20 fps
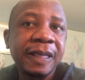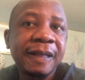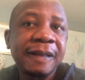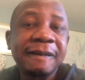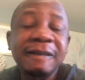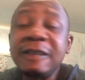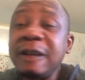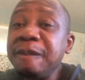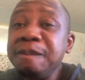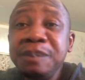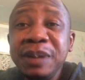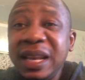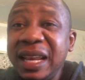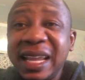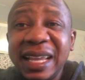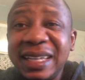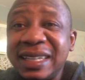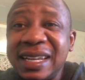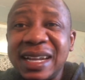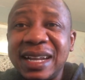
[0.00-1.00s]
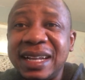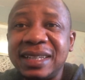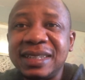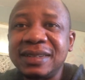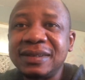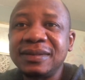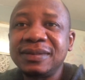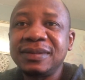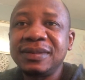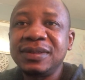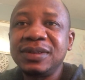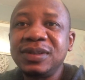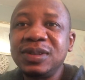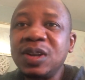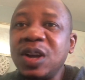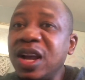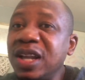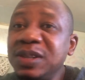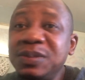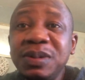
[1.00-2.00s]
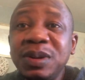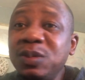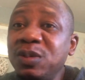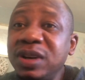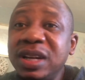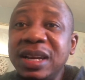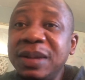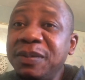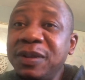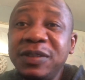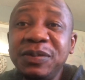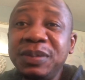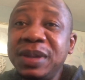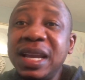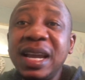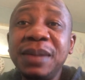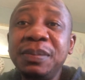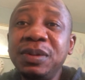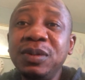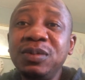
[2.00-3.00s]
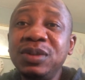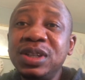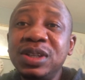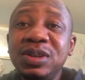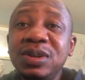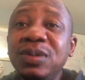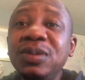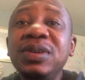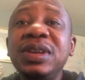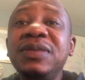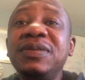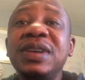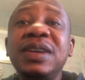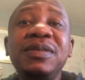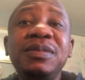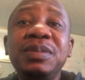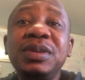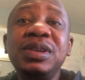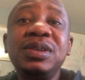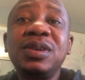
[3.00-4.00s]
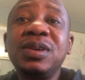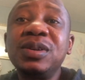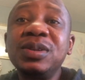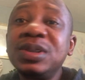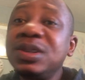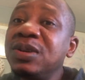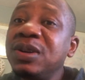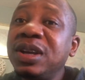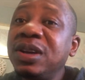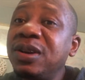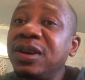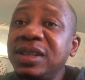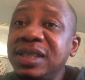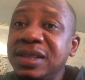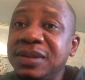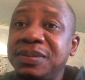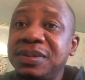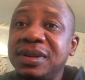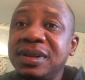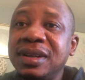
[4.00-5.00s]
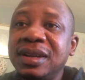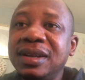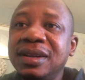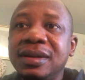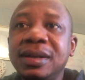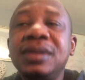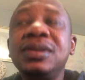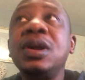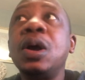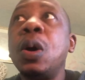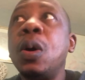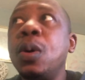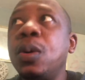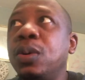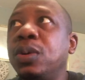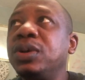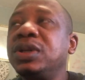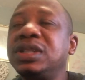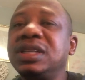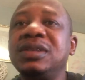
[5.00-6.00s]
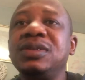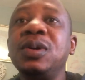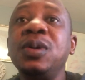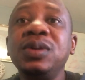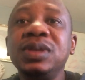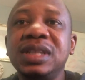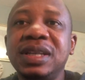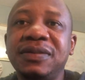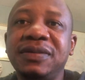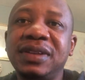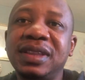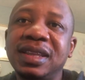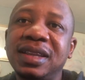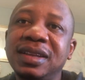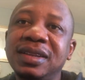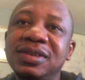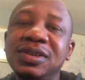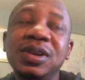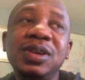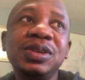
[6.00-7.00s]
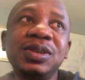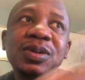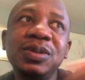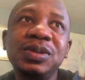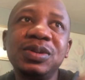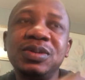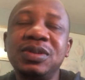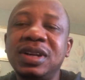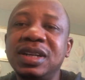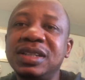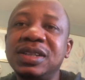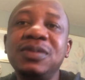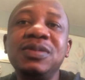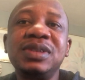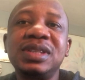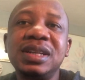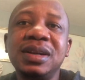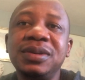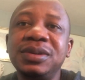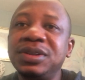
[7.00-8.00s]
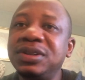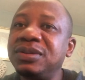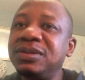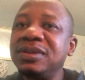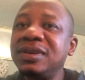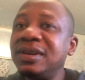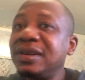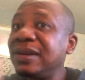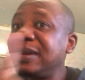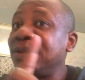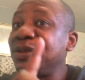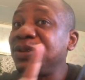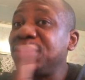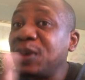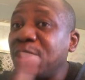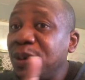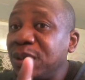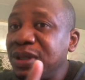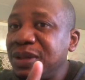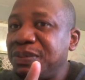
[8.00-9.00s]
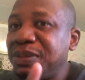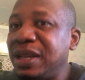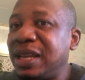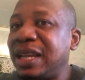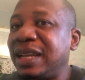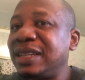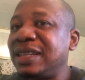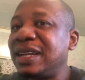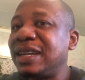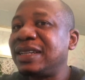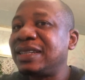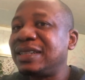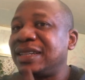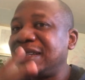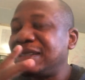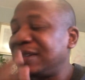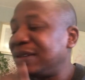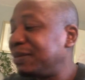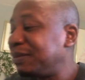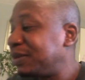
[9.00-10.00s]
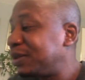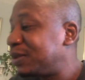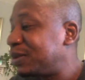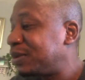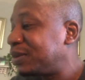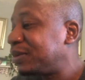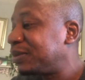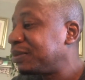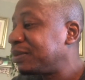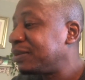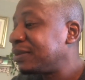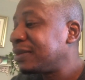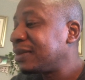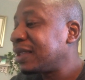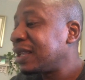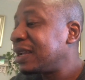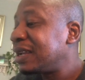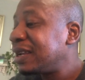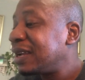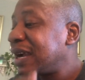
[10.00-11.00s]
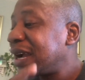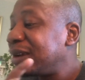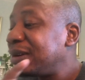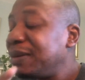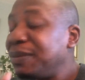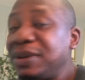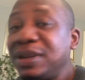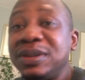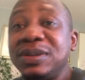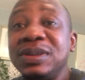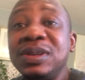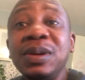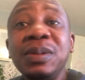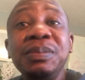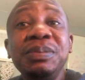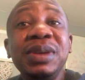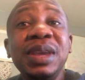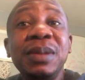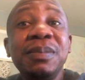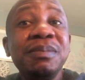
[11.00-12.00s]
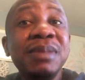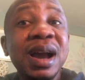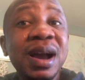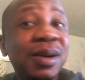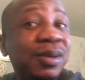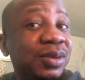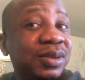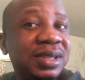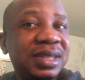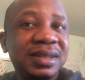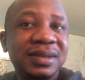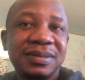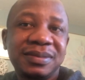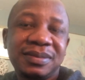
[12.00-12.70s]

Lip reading: Don't be like that. Your husband will never be happy with you if everybody calls you a gossip. That no, she knows everything. Just go to her. She will tell you. Don't be like that. That's number 2. And number 2, don't be a mouse.